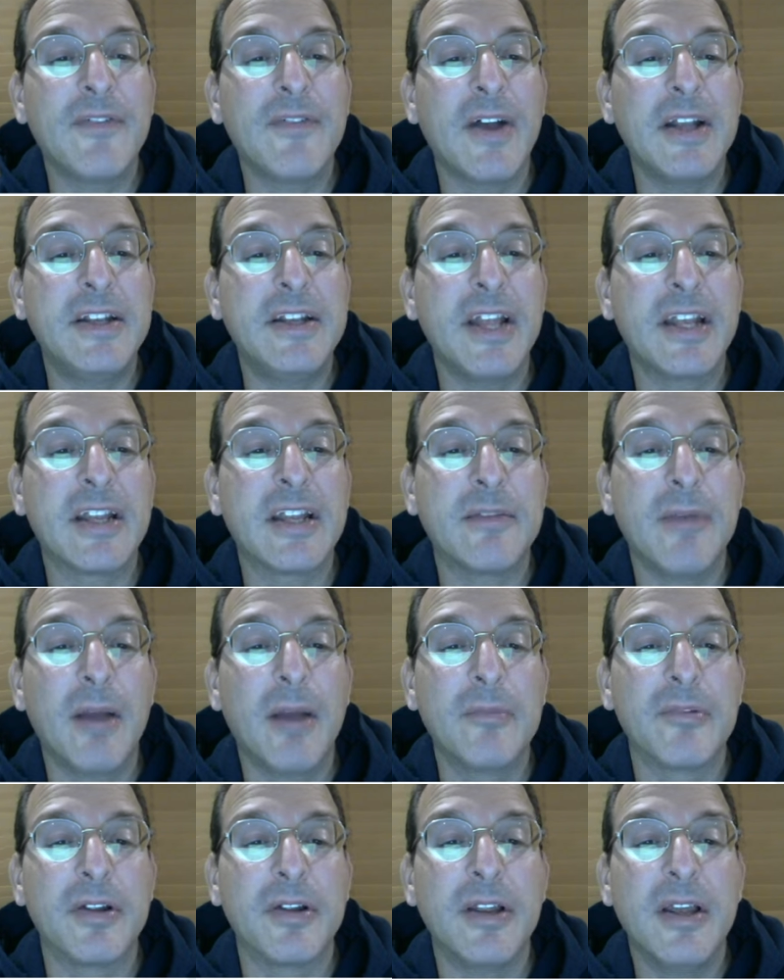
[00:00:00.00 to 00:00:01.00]
eidetic
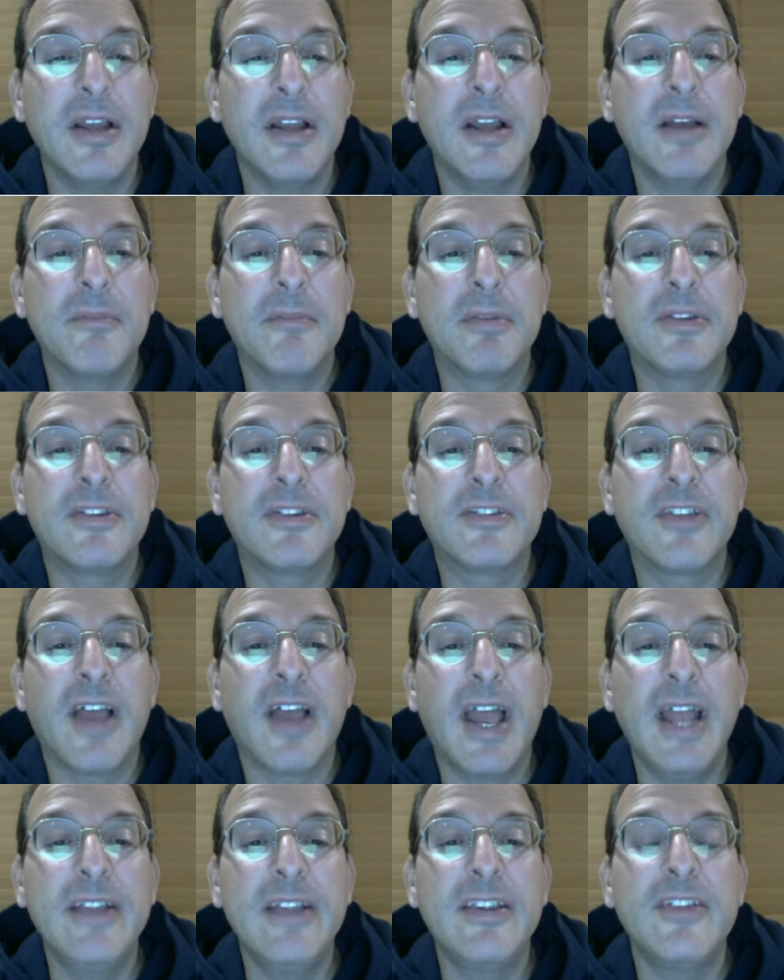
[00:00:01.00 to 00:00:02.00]
memory, but
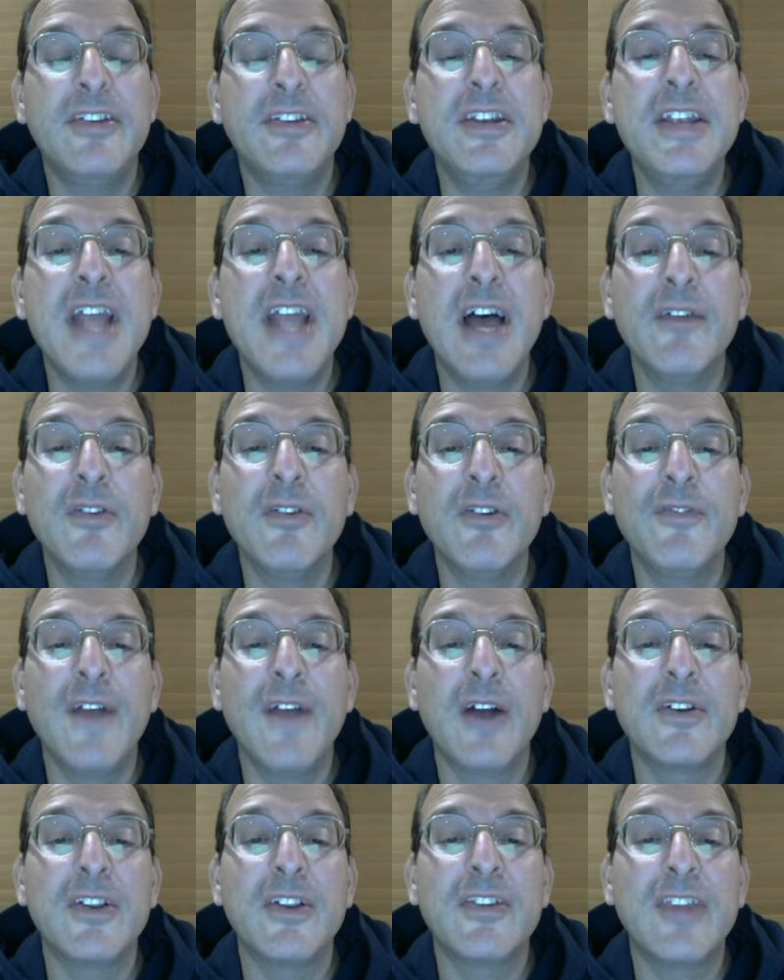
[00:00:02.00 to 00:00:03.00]
science has never
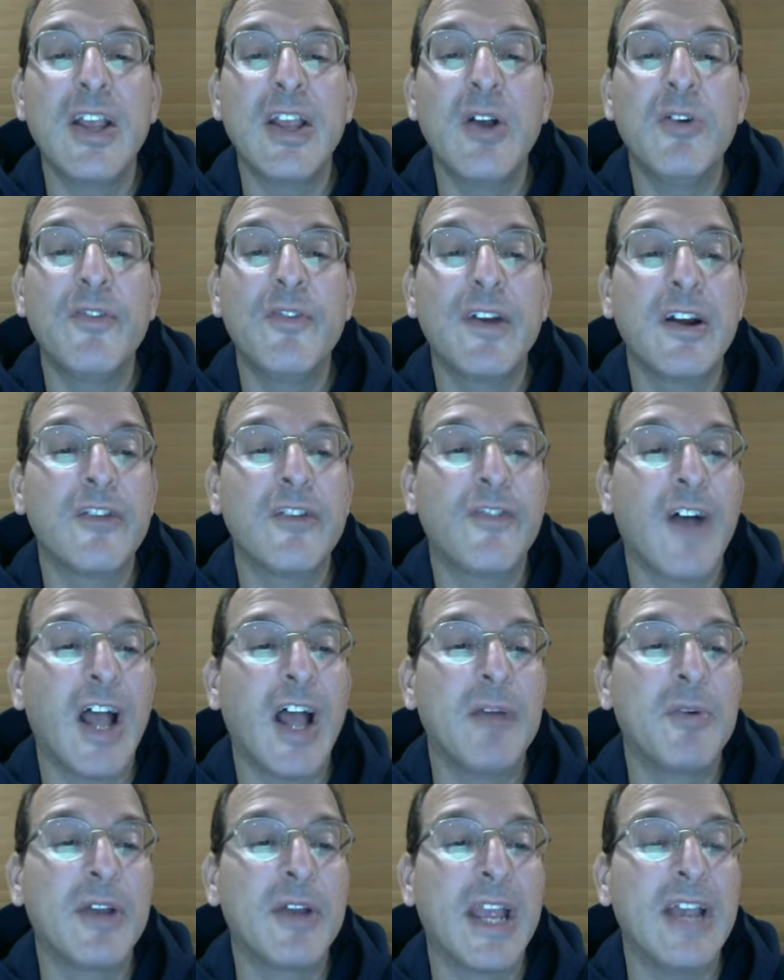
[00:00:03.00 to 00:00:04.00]
found a single
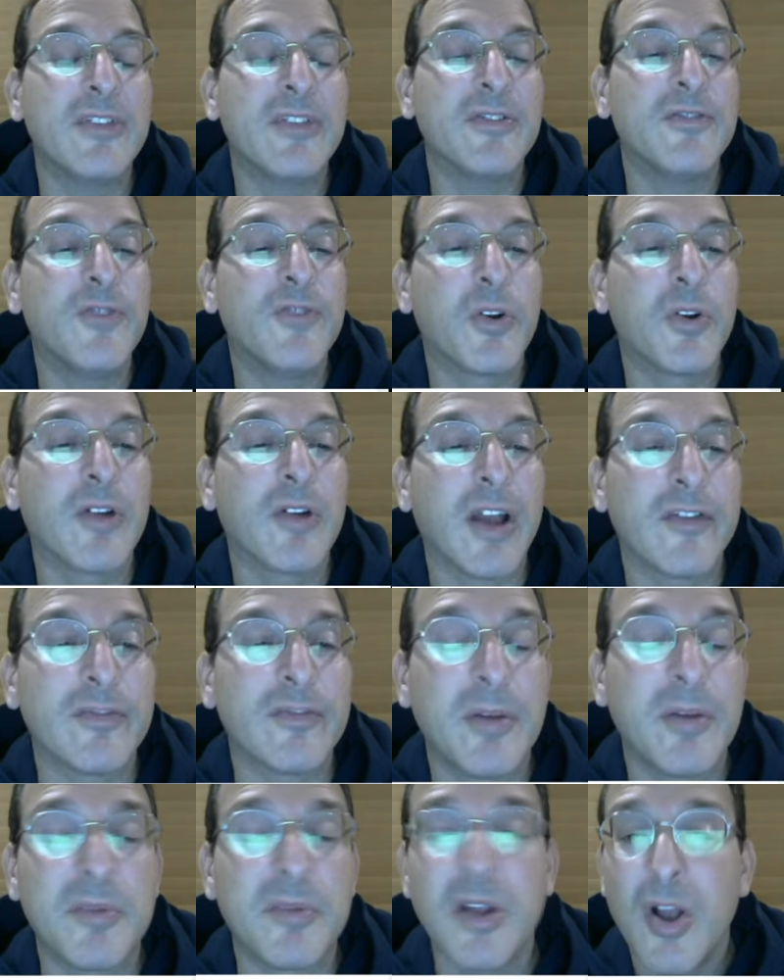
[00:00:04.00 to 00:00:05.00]
verifiable case of photographic
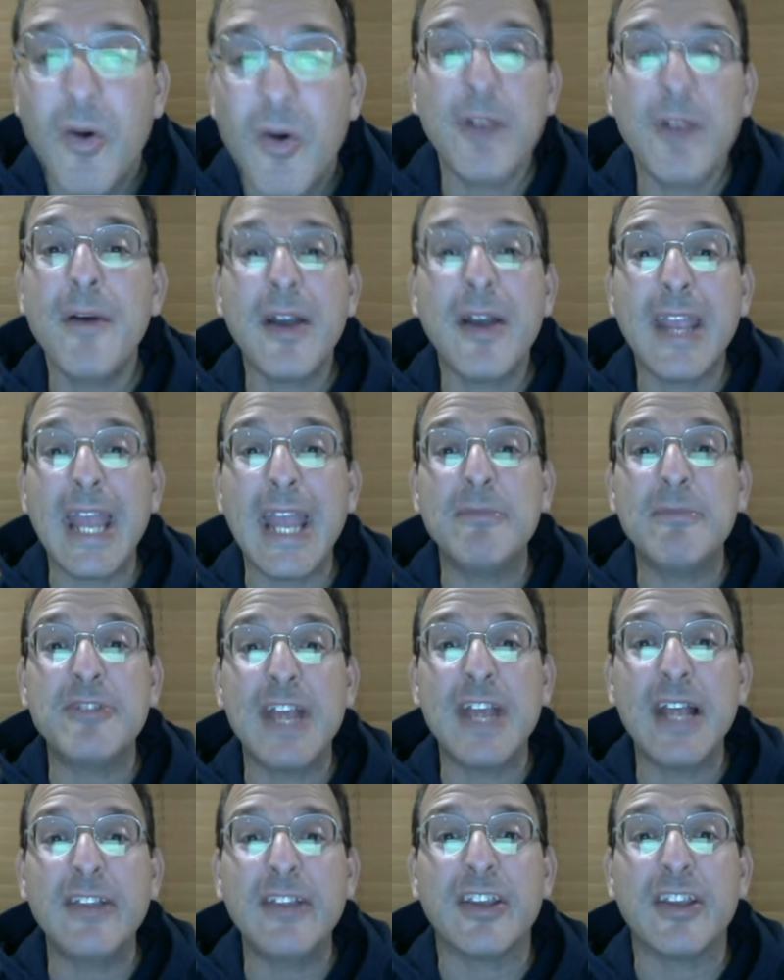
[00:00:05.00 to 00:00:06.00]
memory. What about Cam
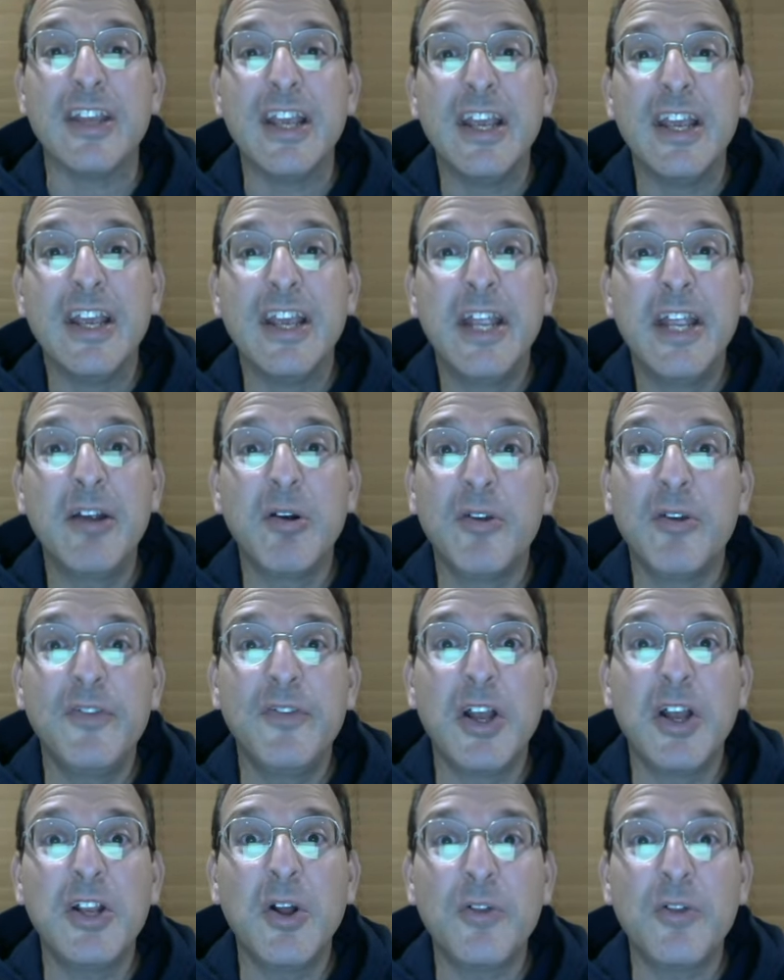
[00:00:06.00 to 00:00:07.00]
Jansen, hero of
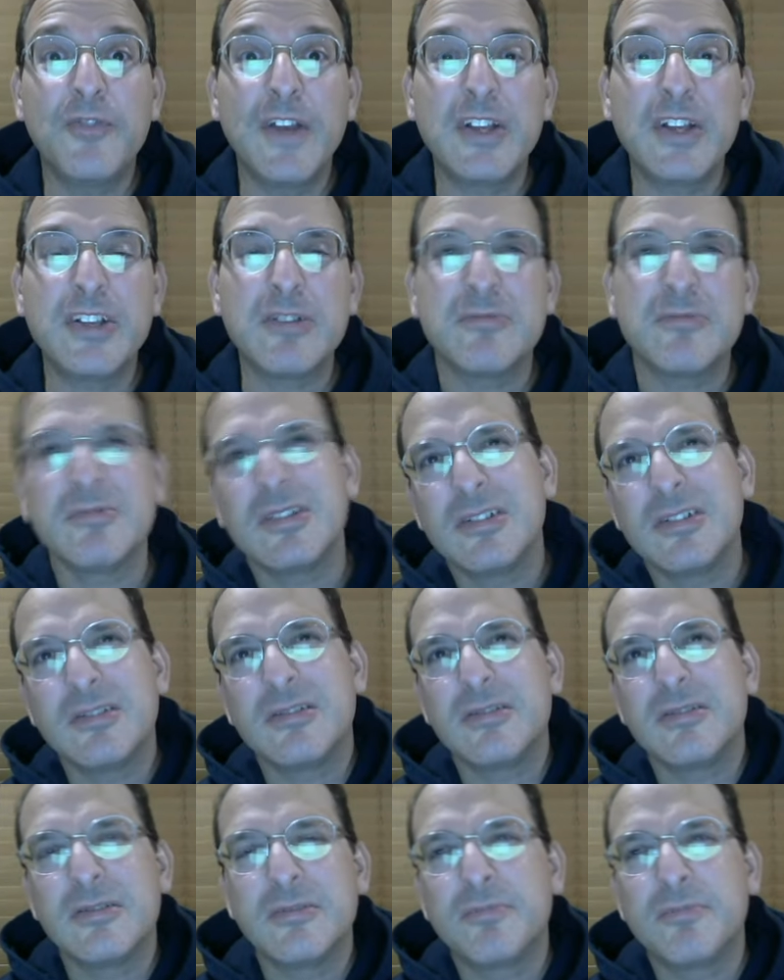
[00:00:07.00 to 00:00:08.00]
young adult fiction?
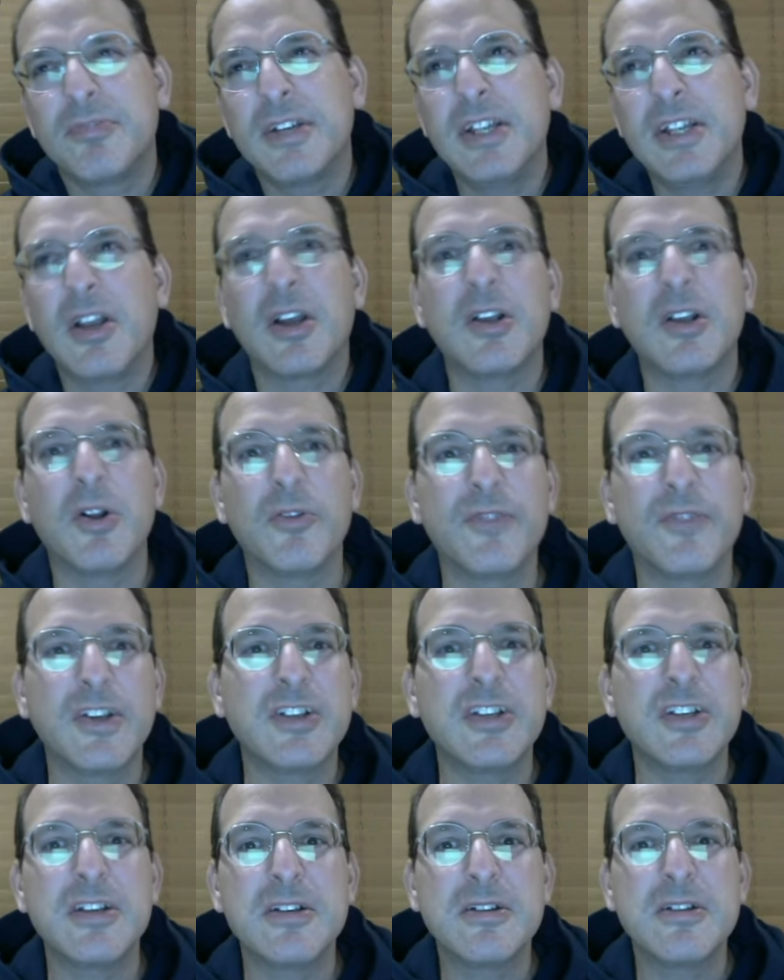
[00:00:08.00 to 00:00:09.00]
Well, pre young adult
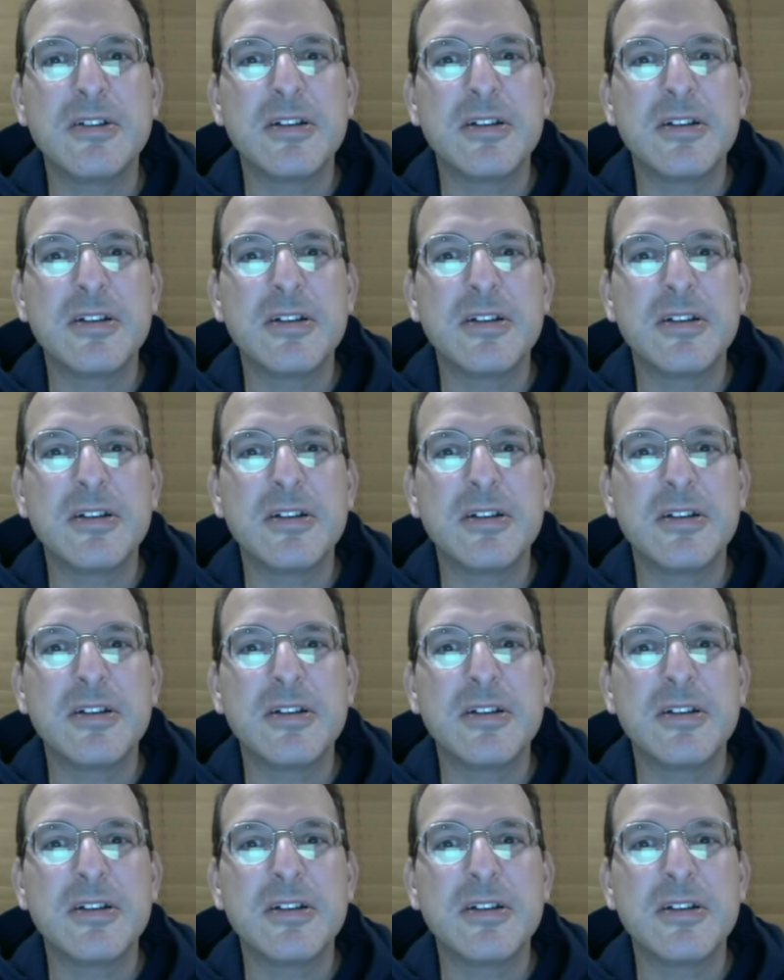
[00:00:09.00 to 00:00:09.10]
fiction.